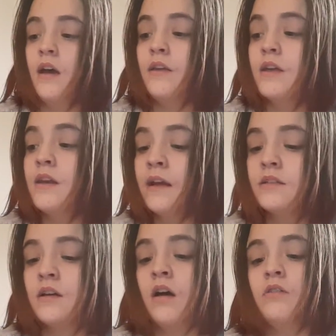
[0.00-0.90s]
The
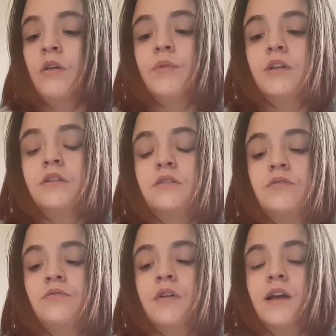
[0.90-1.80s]
next color I'm going to
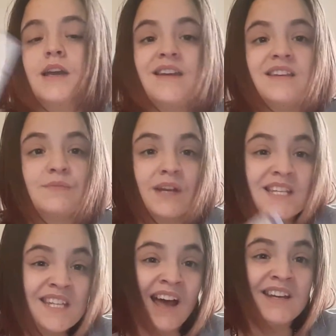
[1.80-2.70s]
do is my
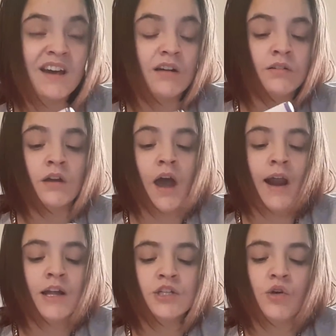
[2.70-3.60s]
sad color, and
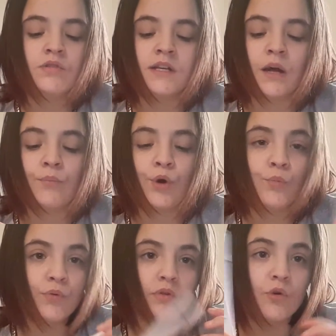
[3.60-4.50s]
I chose like a
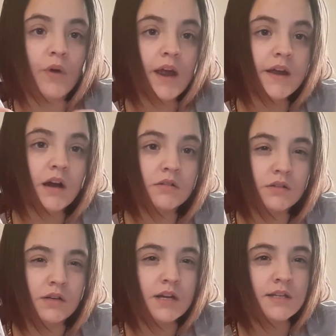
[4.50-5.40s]
purple gray
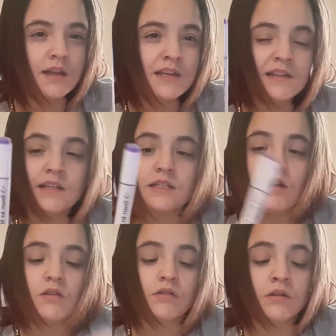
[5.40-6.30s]
color because I think this
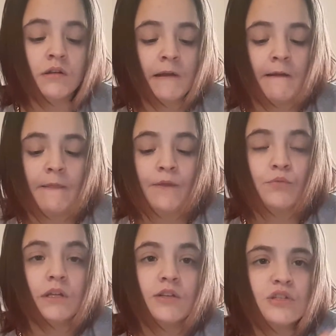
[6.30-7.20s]
color
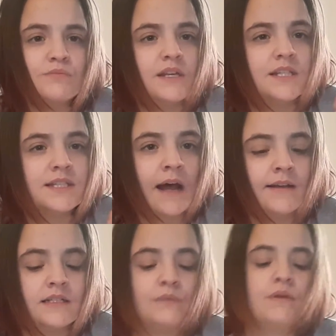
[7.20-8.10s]
really just means
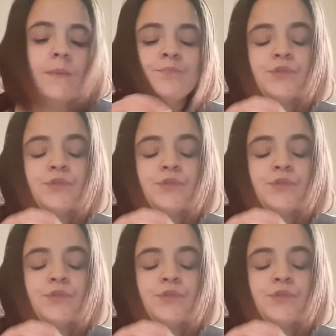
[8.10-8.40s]
sad to me.